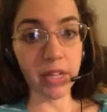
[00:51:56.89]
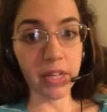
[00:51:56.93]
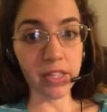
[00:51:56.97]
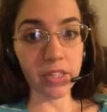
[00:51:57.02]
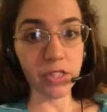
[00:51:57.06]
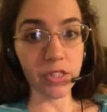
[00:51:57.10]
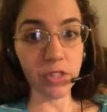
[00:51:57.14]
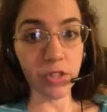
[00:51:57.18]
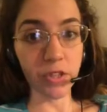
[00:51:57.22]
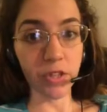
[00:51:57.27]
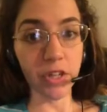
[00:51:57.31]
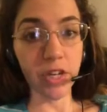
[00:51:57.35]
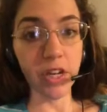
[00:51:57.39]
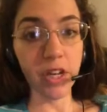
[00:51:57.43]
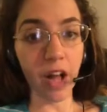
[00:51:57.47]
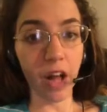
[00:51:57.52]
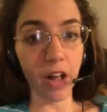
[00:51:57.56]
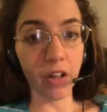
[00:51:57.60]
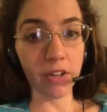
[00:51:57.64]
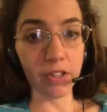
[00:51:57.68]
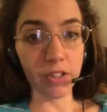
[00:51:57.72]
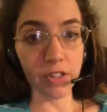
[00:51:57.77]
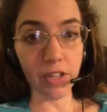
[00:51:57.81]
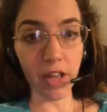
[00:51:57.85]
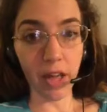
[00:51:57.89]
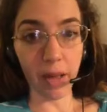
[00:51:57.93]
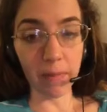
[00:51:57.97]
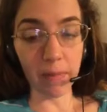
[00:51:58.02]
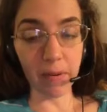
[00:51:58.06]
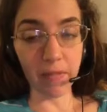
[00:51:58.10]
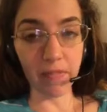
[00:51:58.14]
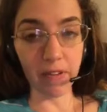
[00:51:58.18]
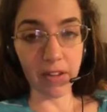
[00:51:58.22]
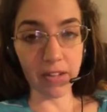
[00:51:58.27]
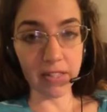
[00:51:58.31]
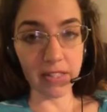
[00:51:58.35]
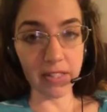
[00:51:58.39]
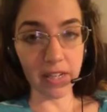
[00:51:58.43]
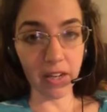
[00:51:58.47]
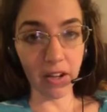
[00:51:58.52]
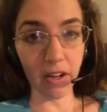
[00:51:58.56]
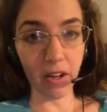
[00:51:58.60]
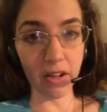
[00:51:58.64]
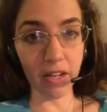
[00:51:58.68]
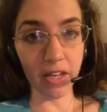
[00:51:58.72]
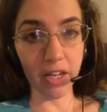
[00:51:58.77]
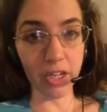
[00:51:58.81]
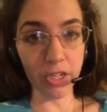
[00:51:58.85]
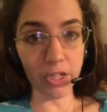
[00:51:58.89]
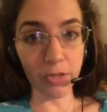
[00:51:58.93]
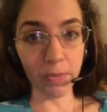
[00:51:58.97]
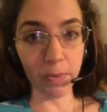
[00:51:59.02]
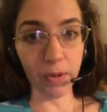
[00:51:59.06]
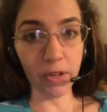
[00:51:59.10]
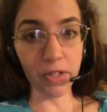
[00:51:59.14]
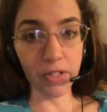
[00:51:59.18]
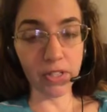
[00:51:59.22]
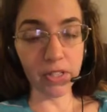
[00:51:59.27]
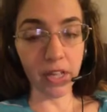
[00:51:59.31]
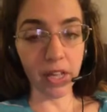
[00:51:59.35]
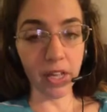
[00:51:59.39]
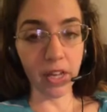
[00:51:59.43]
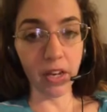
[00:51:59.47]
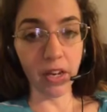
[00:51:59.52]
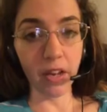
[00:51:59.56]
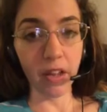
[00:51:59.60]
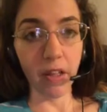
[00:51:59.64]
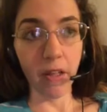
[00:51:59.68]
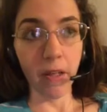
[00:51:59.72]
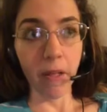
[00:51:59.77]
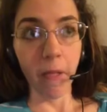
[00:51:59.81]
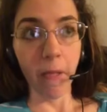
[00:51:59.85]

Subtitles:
that's $30 I'm investing on each person.